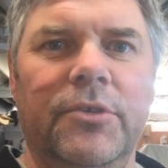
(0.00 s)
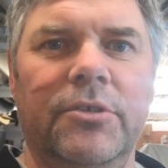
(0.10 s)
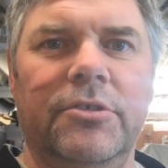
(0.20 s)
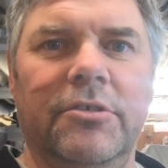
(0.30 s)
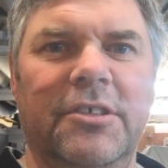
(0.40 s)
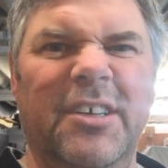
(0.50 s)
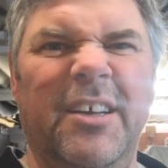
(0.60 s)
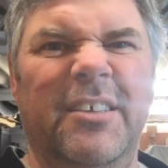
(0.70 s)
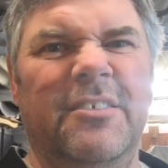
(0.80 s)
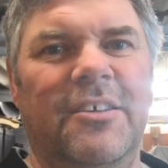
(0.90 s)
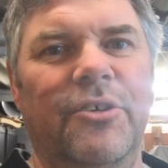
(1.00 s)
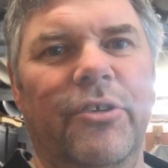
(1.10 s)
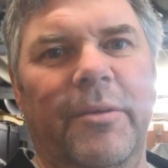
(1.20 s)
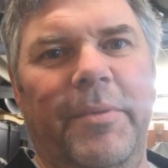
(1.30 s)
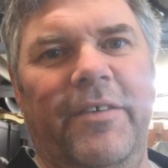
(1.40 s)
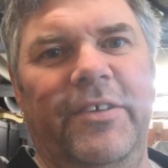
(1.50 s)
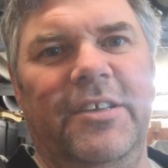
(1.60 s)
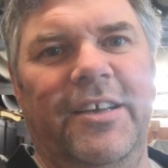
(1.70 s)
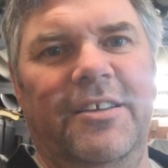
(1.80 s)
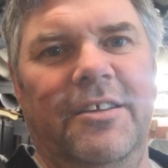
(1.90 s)
So today it's another bit of a
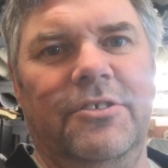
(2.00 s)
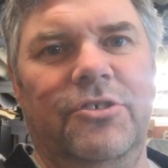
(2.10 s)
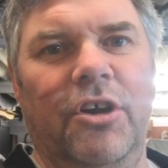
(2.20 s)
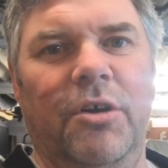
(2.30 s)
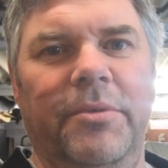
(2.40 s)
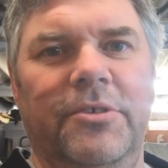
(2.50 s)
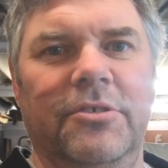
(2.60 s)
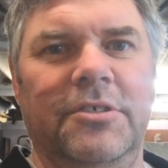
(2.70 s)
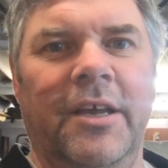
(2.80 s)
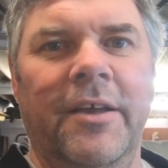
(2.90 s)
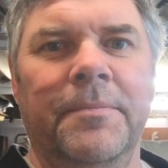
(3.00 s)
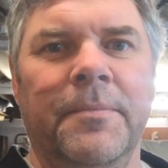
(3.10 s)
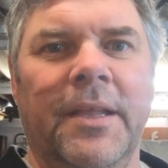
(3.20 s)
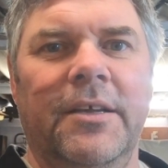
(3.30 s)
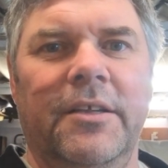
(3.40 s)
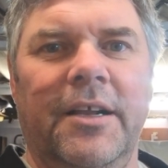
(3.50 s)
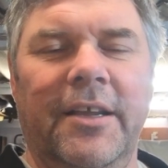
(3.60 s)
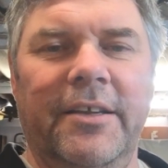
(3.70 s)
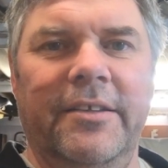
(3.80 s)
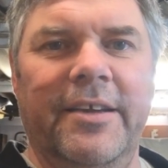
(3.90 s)
tedious job. It's just
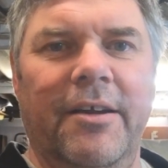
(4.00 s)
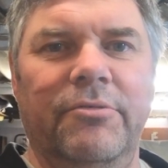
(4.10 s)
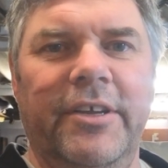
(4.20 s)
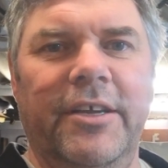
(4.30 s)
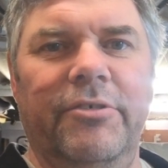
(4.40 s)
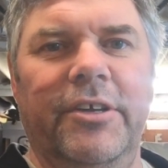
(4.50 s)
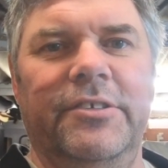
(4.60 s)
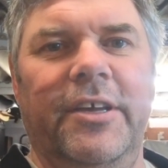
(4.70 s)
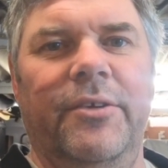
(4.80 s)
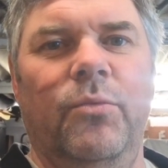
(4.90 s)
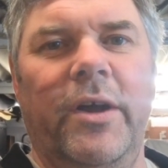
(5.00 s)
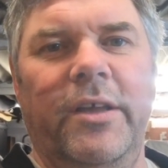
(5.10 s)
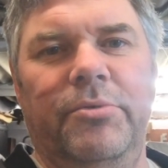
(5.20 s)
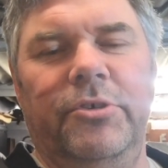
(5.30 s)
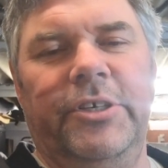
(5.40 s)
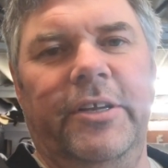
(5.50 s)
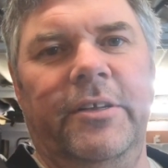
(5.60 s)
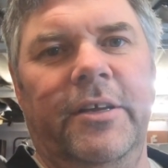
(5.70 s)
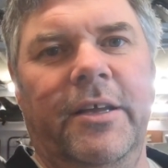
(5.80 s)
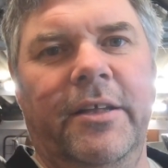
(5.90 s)
cleaning down, degreasing, wire brushing
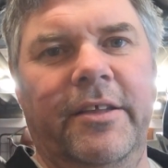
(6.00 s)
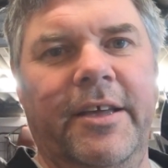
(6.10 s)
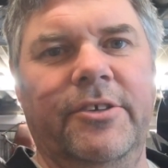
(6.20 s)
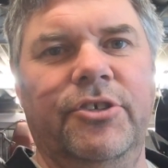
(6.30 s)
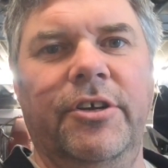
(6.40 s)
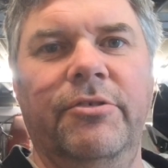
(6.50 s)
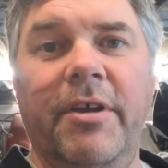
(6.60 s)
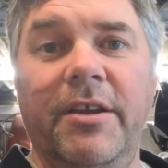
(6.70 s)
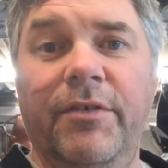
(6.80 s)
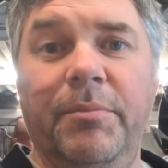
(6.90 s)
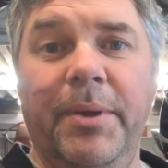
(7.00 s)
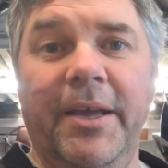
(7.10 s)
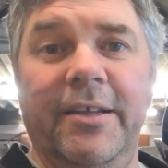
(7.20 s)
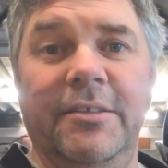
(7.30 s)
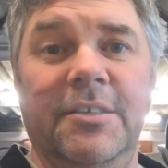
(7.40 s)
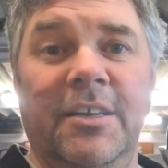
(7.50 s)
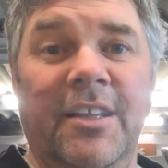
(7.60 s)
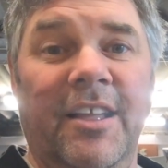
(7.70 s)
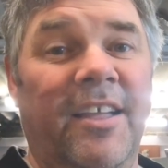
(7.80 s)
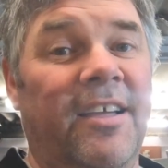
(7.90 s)
the engine ready for paint.
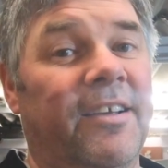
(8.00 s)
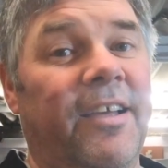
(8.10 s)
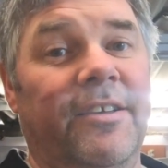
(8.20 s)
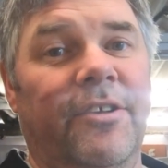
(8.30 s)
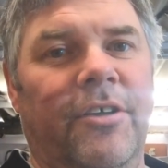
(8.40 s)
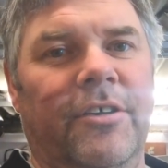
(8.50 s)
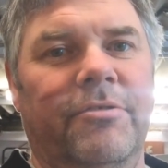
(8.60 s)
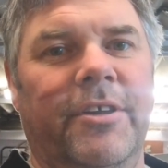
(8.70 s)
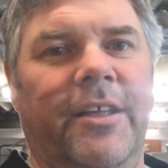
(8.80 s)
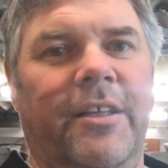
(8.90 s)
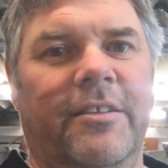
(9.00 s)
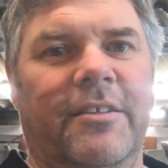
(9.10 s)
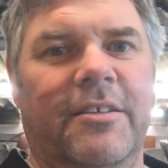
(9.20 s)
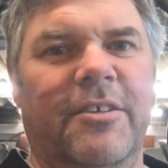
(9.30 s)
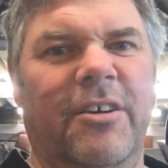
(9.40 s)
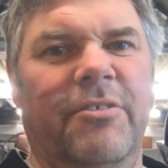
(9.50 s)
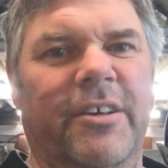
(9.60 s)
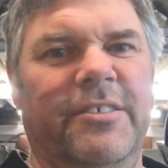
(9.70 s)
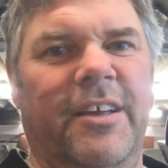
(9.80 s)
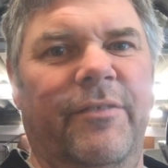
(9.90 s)
Again, not a great
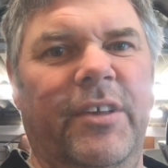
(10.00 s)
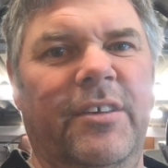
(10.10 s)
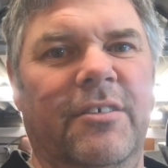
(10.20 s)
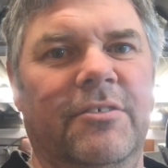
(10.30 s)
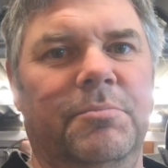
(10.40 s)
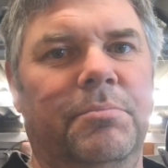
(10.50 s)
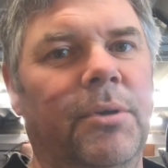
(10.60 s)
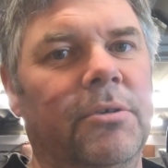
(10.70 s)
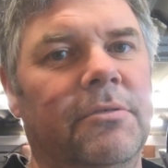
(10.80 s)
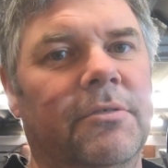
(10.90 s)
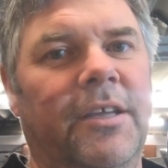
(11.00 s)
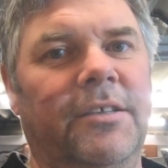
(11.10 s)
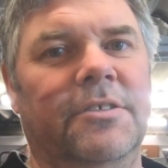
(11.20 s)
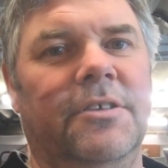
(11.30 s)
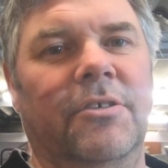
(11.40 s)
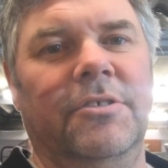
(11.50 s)
set of videos, but it's got